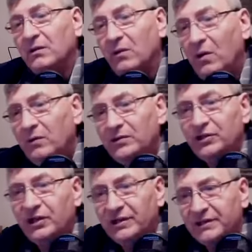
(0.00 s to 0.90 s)
Lord
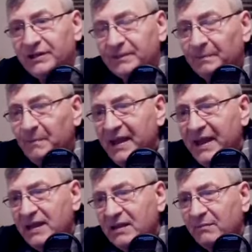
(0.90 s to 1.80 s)
Jesus,
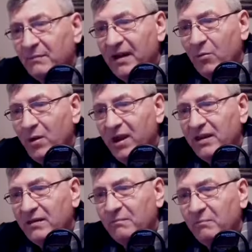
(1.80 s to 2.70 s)
make my
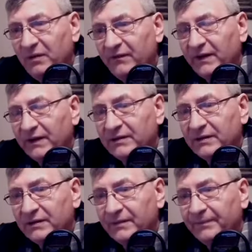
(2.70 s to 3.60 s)
way
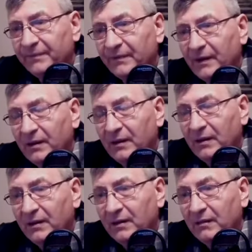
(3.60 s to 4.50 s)
perfect."
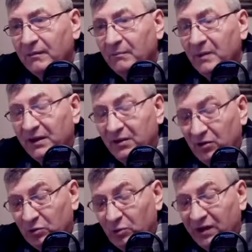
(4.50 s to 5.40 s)

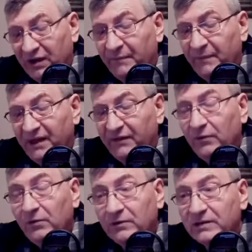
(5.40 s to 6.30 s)
Because we have many
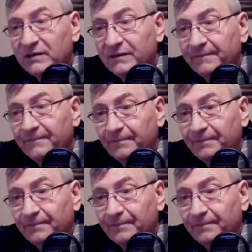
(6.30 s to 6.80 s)
faults.